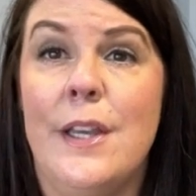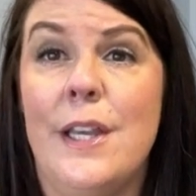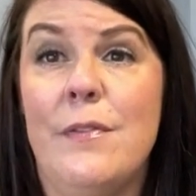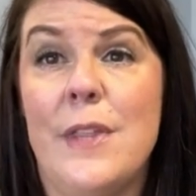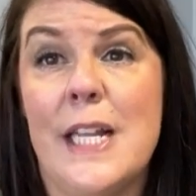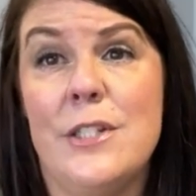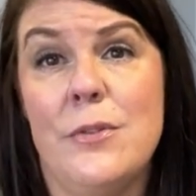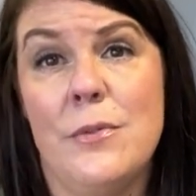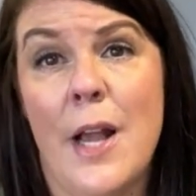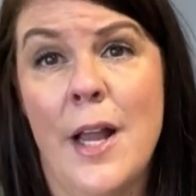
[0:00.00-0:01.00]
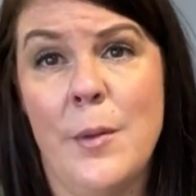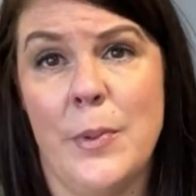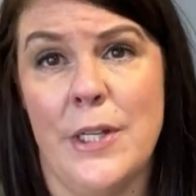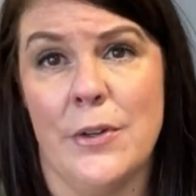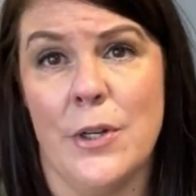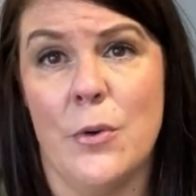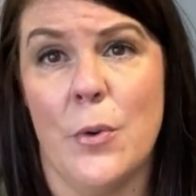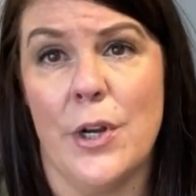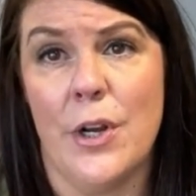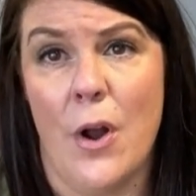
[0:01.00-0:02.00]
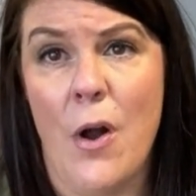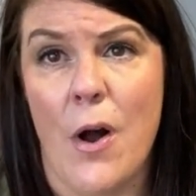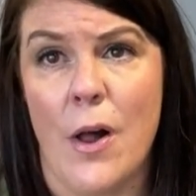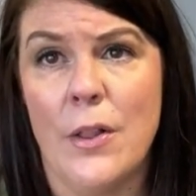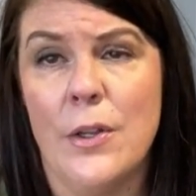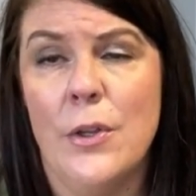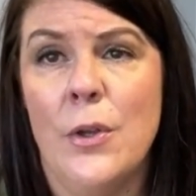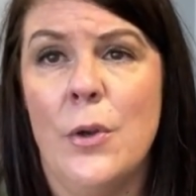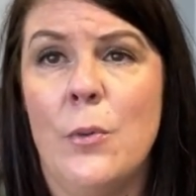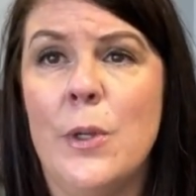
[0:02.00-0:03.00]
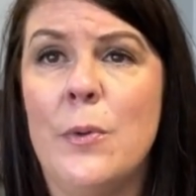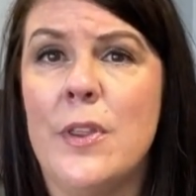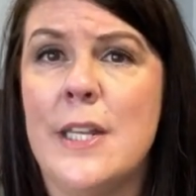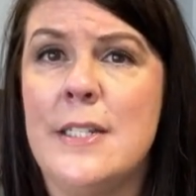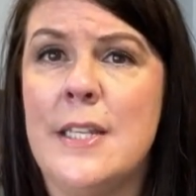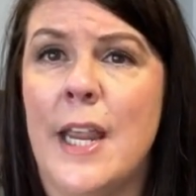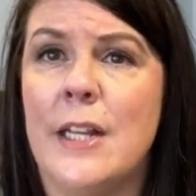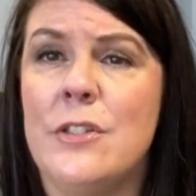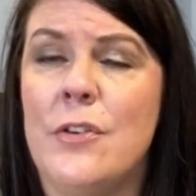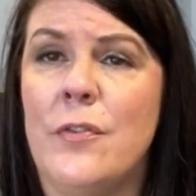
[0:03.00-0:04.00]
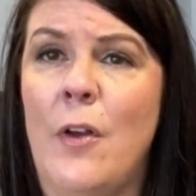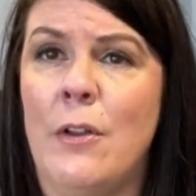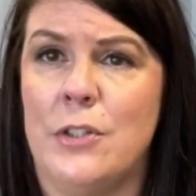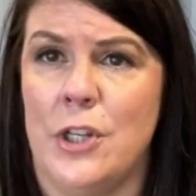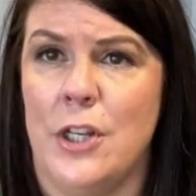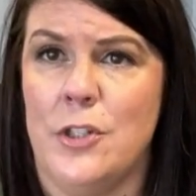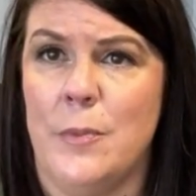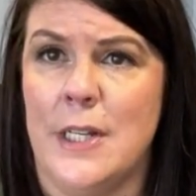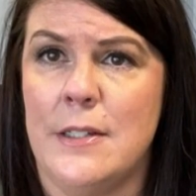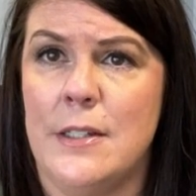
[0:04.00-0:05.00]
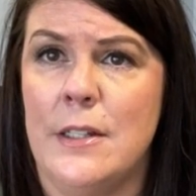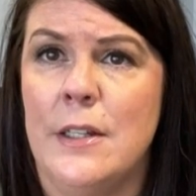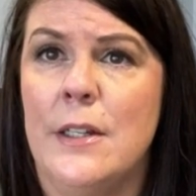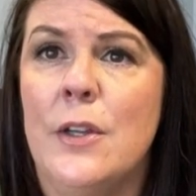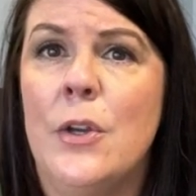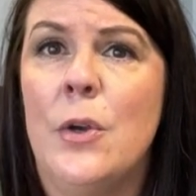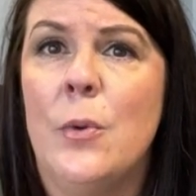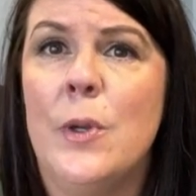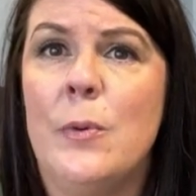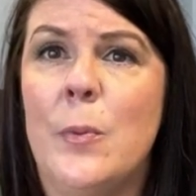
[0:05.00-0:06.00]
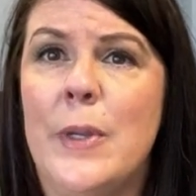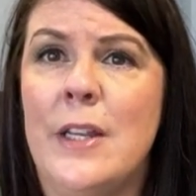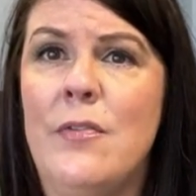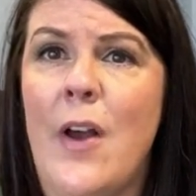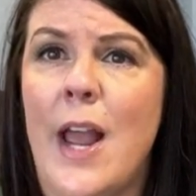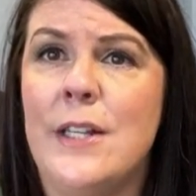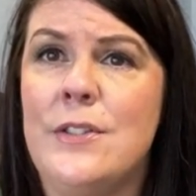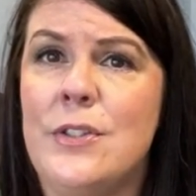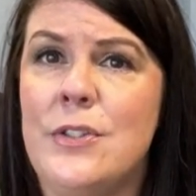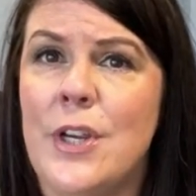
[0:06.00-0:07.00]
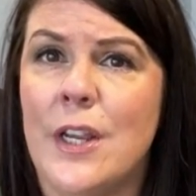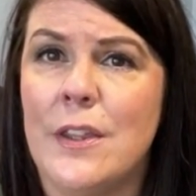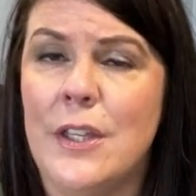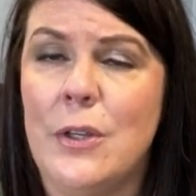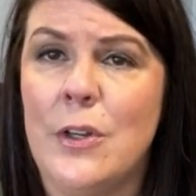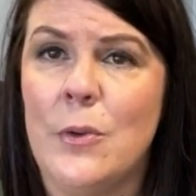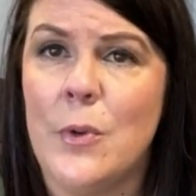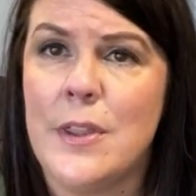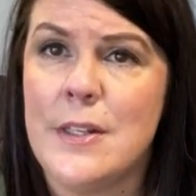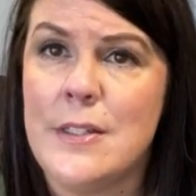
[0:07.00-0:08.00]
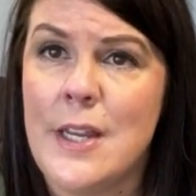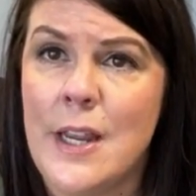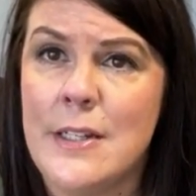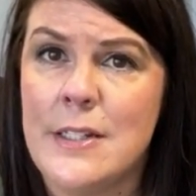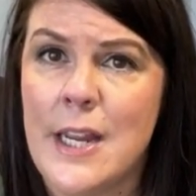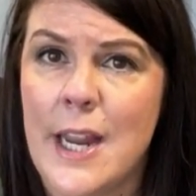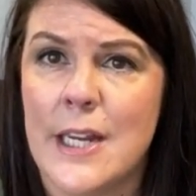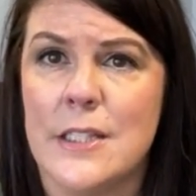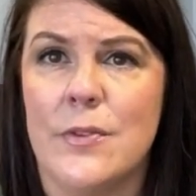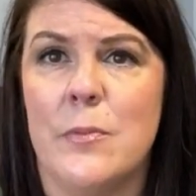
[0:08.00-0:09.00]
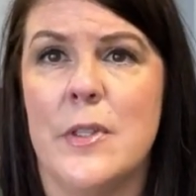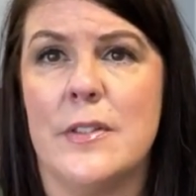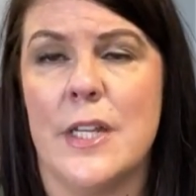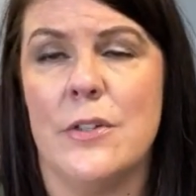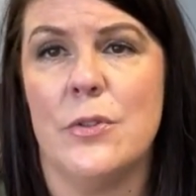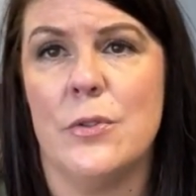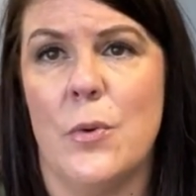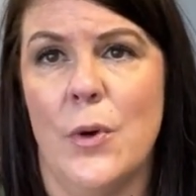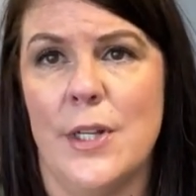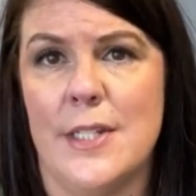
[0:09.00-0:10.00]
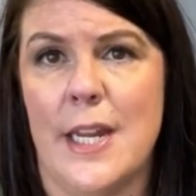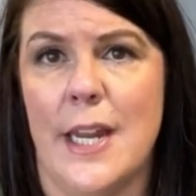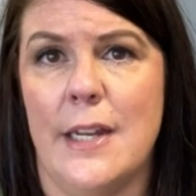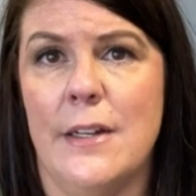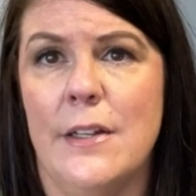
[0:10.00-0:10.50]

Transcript: If they do not appear in court at all, we will then take a default judgment. We will be advised to check the unit within 10 days from the scheduled court date.